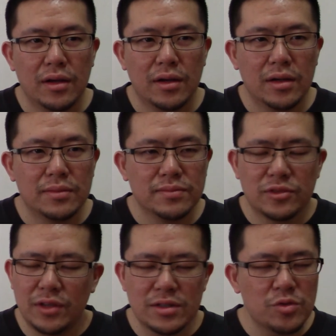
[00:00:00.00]

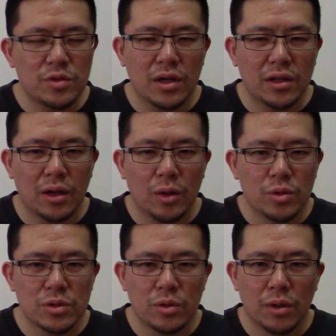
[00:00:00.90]
Um, that's the reason why I
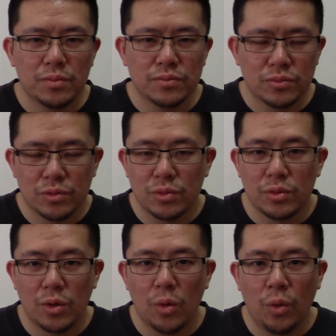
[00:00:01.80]
always um,
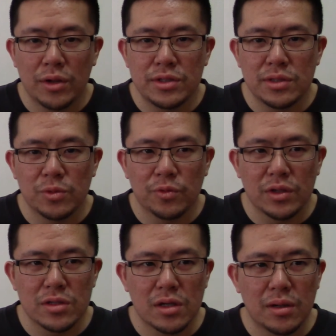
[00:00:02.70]
go watch these
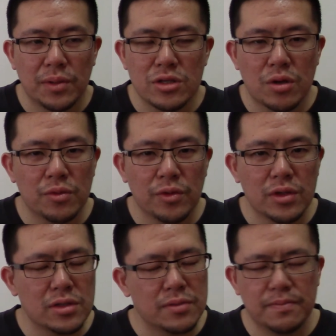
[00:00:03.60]
movies, uh, Pixar
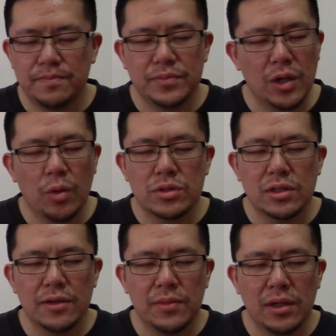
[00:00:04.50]
movies. It always
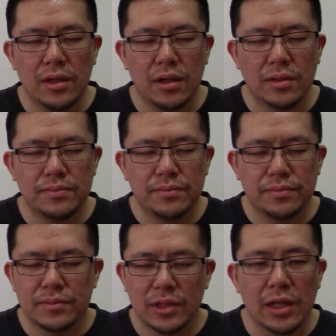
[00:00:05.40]
give me um,
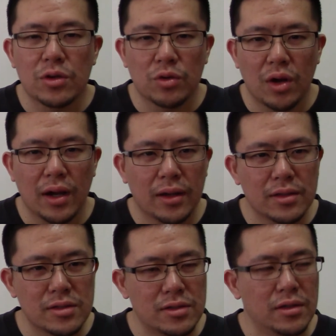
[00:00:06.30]
get to cry
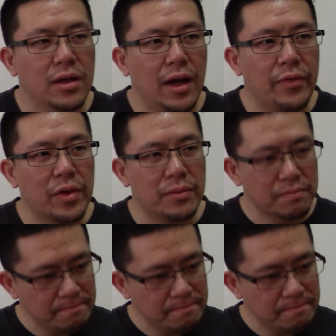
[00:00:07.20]
because after